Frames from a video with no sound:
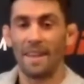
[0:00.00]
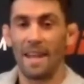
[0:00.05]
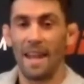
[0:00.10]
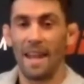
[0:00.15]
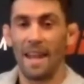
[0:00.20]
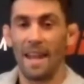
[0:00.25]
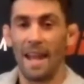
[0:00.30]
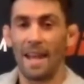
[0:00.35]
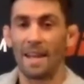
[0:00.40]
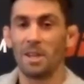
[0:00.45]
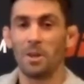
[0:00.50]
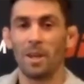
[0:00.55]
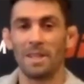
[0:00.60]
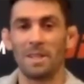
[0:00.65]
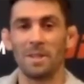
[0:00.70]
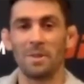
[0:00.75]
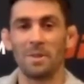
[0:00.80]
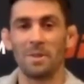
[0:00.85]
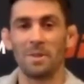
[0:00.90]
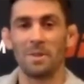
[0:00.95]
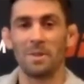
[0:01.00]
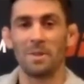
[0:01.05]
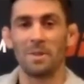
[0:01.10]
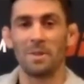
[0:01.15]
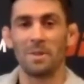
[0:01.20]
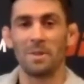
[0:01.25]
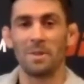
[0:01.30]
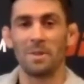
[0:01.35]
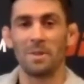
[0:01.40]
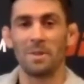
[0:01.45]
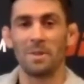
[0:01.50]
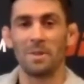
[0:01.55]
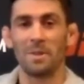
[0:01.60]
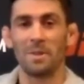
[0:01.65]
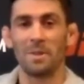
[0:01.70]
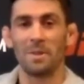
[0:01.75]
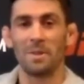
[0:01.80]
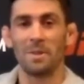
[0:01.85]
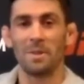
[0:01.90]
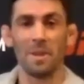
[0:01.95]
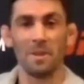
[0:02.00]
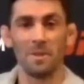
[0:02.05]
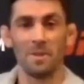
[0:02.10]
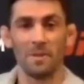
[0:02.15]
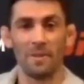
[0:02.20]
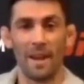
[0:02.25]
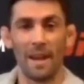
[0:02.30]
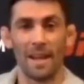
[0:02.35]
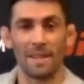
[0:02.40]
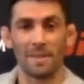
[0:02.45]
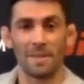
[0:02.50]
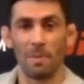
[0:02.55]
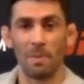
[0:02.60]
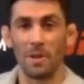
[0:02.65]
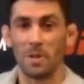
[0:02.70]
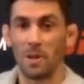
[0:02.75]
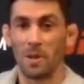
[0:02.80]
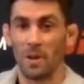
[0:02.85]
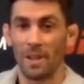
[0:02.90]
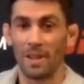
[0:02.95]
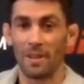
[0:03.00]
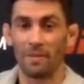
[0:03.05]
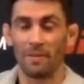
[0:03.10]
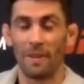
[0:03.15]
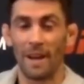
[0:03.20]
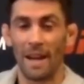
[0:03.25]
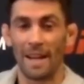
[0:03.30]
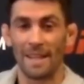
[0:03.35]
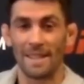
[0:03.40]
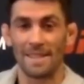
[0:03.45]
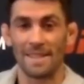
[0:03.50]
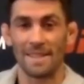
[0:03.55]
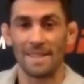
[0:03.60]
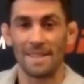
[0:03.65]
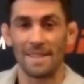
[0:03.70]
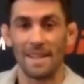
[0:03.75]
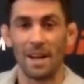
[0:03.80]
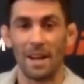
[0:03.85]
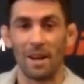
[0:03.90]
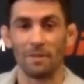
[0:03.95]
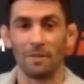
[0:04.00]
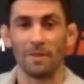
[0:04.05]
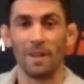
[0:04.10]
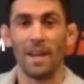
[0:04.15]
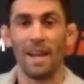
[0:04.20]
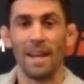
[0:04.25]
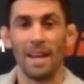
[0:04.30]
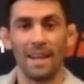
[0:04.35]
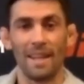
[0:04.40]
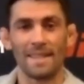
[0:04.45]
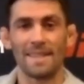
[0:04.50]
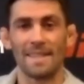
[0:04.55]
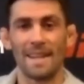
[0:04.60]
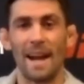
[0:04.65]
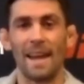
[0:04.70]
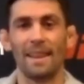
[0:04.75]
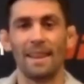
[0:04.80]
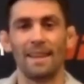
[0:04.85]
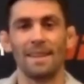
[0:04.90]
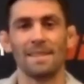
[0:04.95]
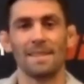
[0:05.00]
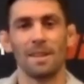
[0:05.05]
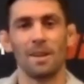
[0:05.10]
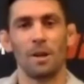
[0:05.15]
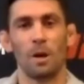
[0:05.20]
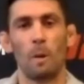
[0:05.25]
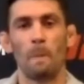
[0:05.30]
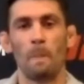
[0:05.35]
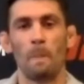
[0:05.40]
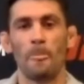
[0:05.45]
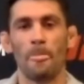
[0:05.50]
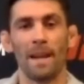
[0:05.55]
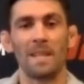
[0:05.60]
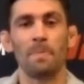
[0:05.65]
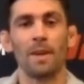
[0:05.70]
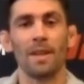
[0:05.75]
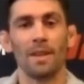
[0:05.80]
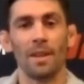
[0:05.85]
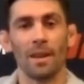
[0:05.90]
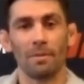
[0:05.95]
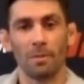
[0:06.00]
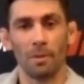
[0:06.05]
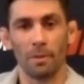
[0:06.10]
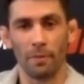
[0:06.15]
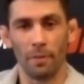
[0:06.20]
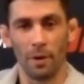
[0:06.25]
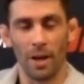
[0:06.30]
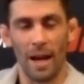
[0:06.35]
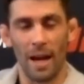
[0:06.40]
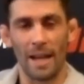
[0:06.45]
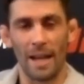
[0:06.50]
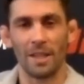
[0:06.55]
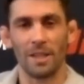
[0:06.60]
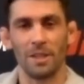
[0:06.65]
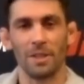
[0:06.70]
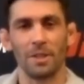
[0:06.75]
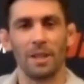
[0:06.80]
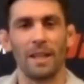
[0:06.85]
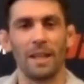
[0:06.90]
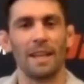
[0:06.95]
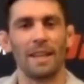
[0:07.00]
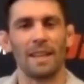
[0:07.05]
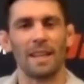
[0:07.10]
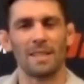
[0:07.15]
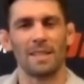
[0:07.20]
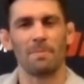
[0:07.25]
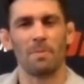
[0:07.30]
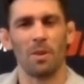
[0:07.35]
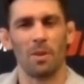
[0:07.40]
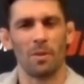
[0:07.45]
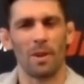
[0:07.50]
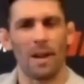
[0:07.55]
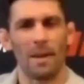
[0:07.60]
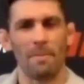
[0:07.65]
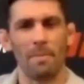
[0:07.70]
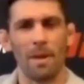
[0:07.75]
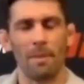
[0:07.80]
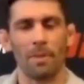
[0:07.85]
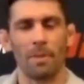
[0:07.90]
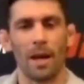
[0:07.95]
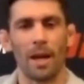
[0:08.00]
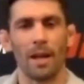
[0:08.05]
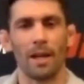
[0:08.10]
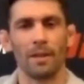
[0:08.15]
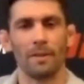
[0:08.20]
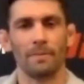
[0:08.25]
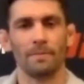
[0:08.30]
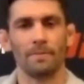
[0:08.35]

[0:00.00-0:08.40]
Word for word: At the end, you get to enjoy the people because you guys are huge fans. But during the fight itself, it's silent. So it's been done before. I can do it, and that's more what I meant by